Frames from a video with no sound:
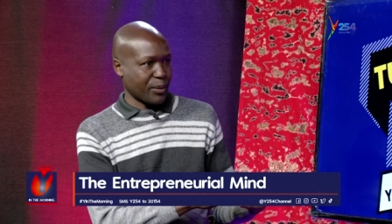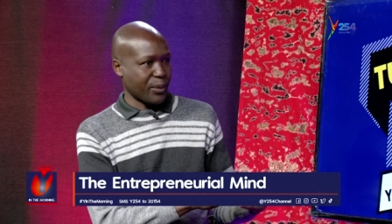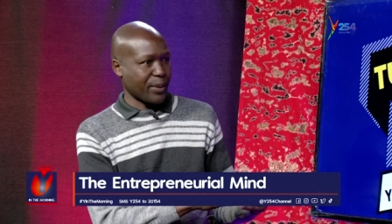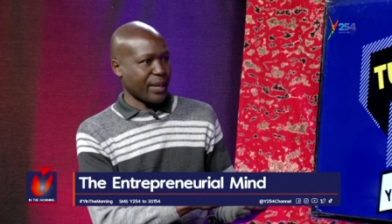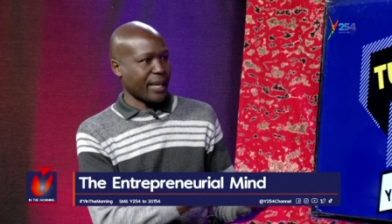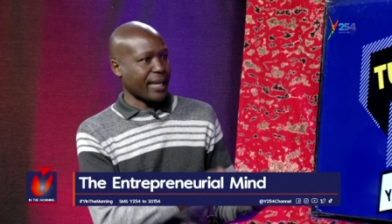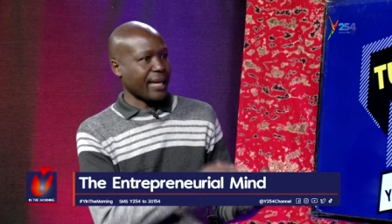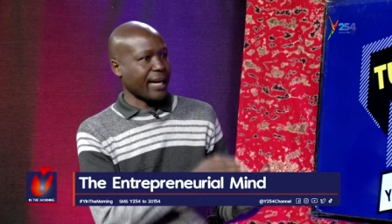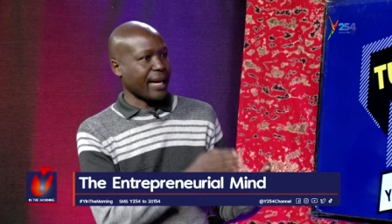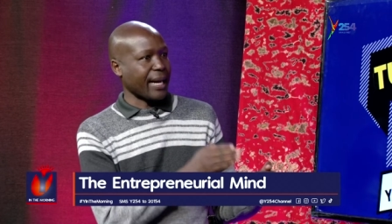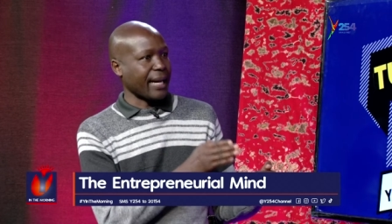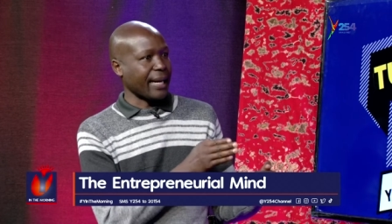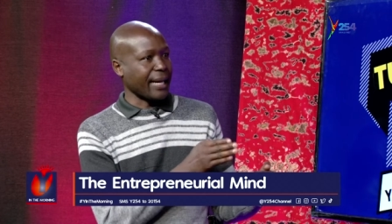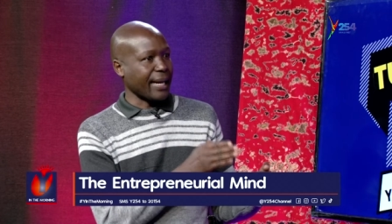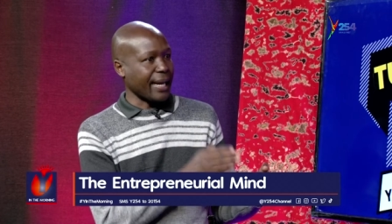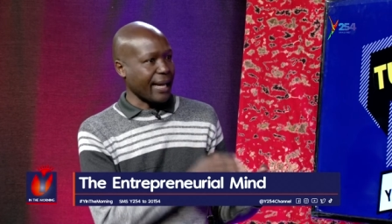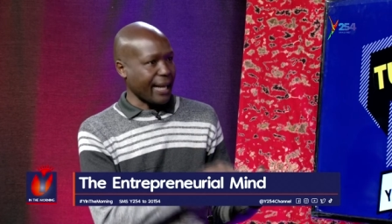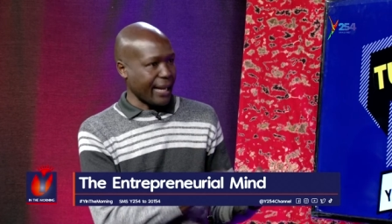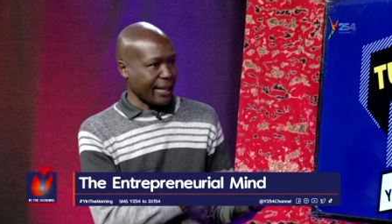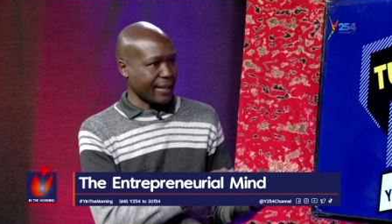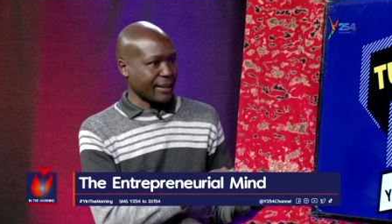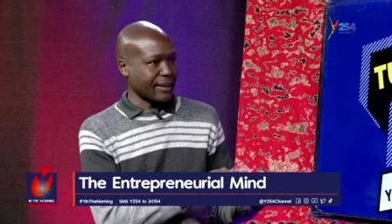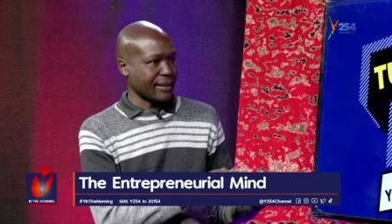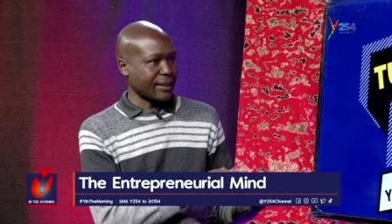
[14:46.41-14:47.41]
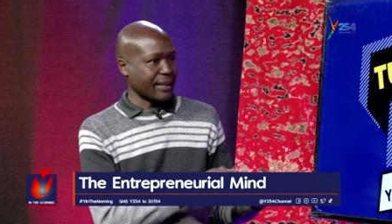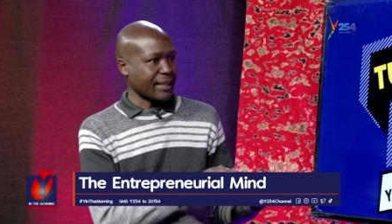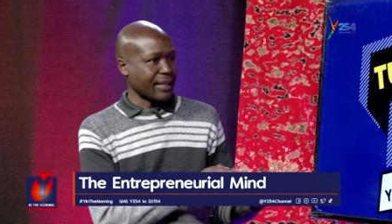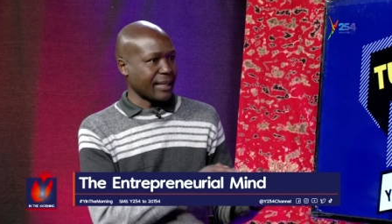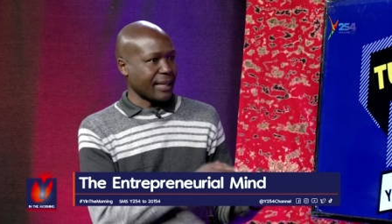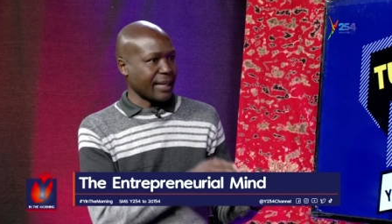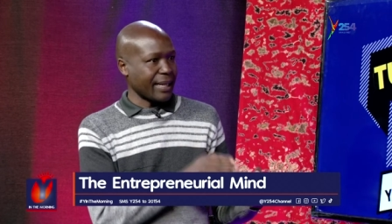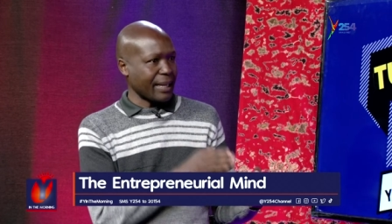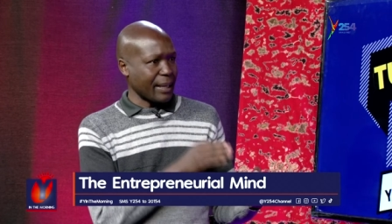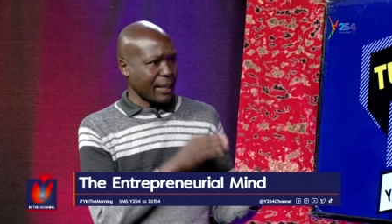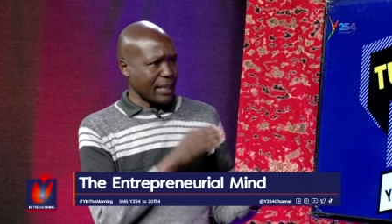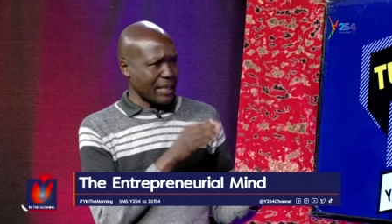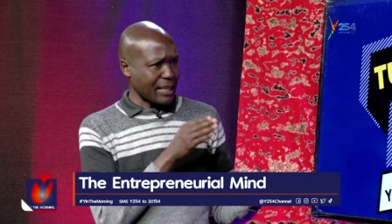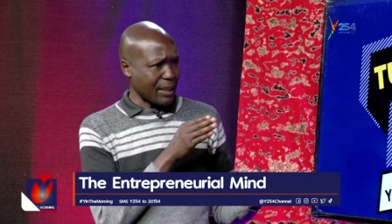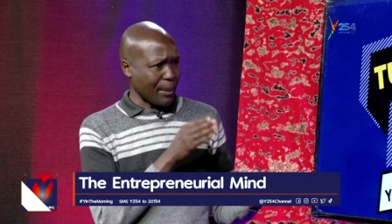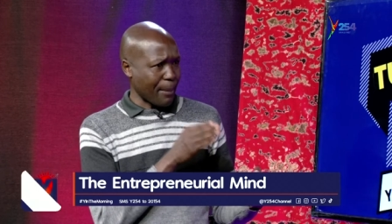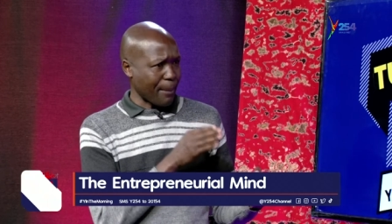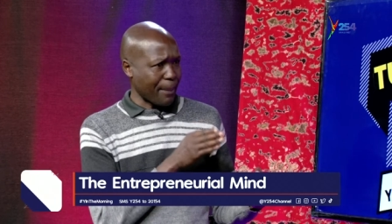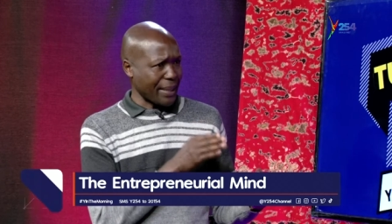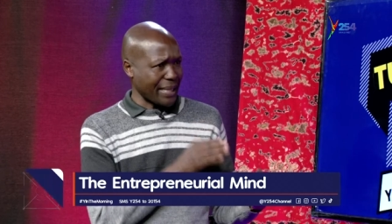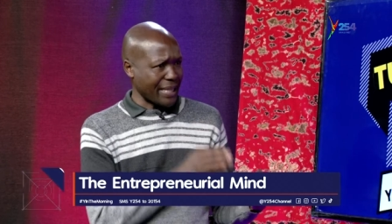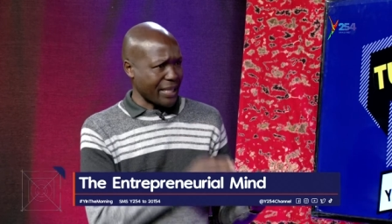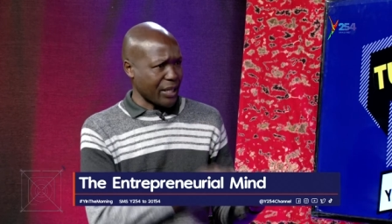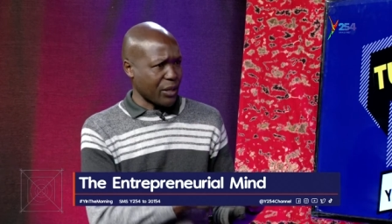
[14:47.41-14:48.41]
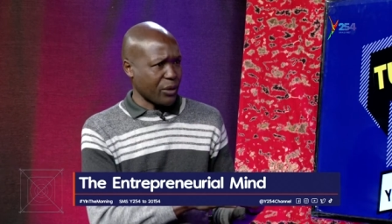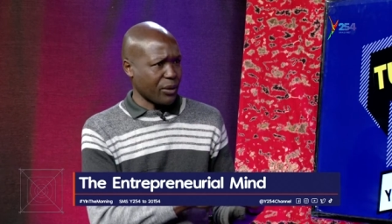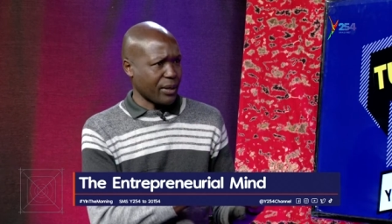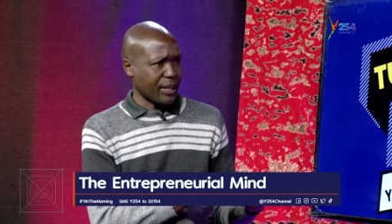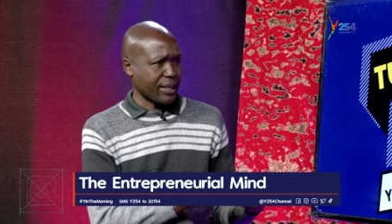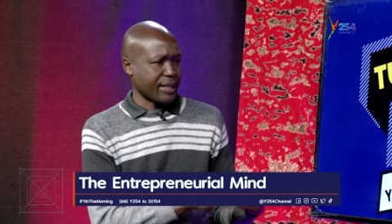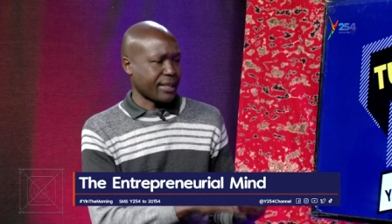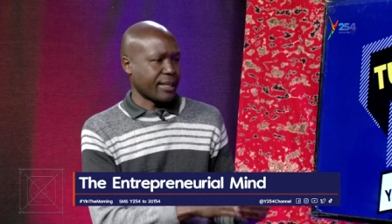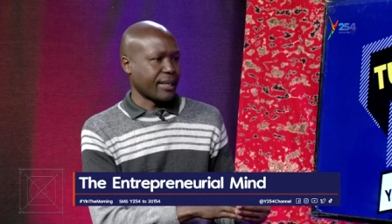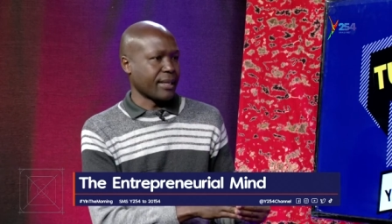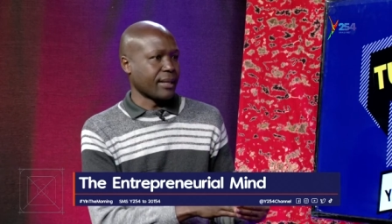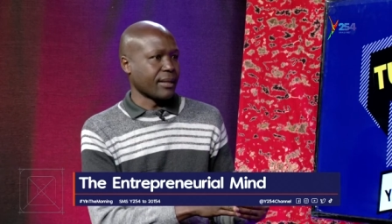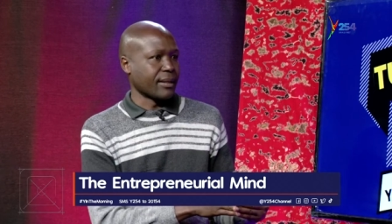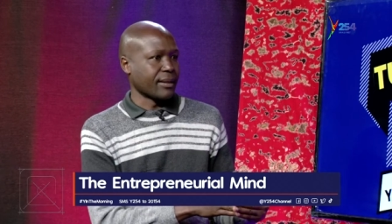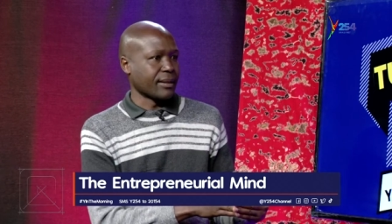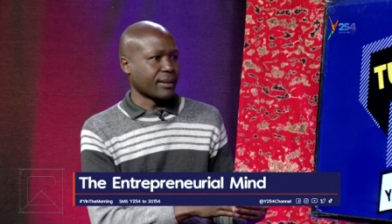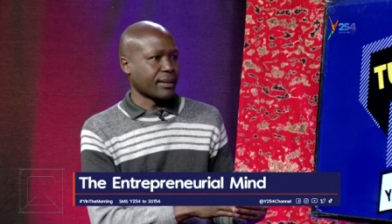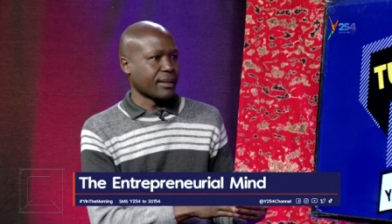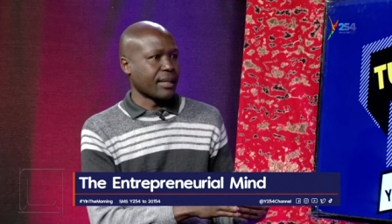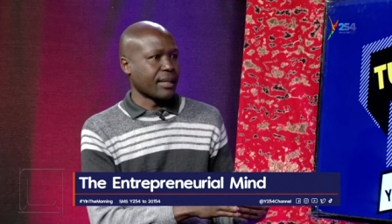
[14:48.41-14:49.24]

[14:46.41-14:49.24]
where they can gain some particular skill.